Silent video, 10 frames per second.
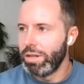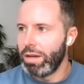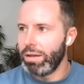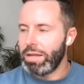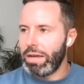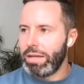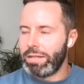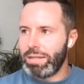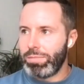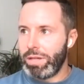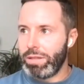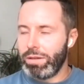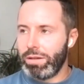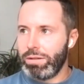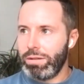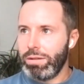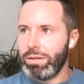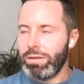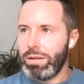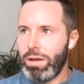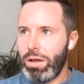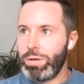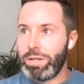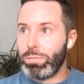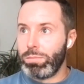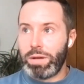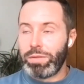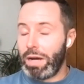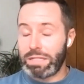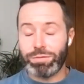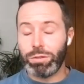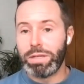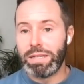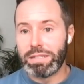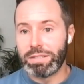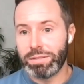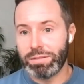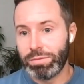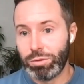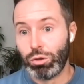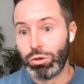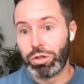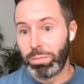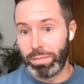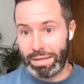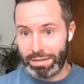And it's something that only in the last few years dawned on me,